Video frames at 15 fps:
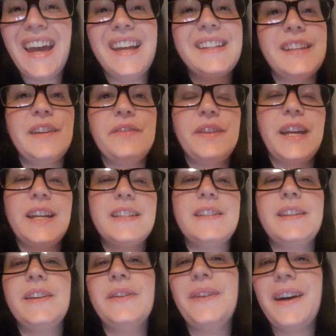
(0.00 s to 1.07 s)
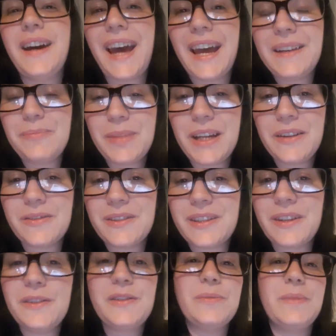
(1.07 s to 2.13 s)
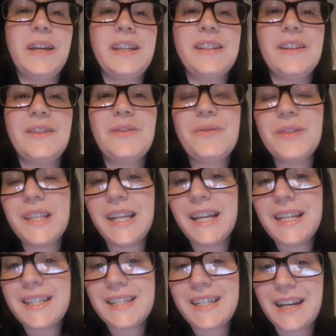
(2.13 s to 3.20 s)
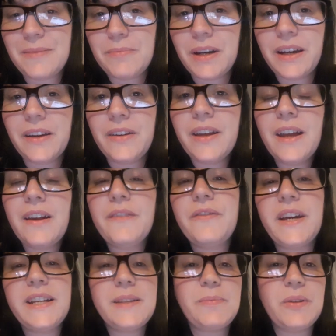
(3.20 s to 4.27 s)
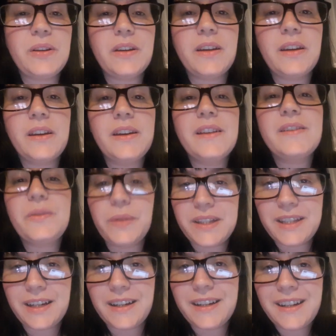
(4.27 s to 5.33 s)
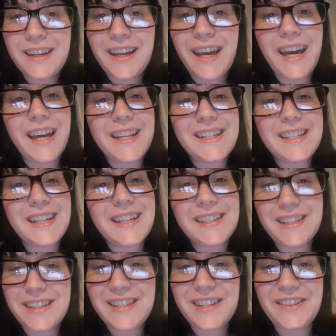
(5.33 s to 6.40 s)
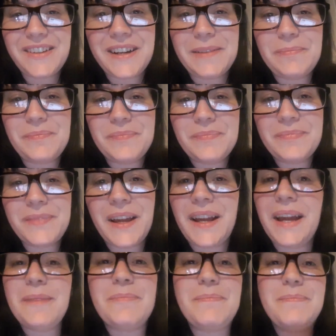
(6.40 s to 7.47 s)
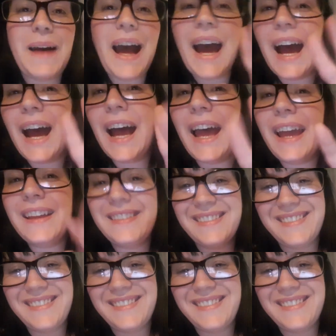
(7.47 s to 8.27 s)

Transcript: And don't forget to uh, add me on social media. All the links are down below Facebook, Twitter, and Instagram. Okay, bye.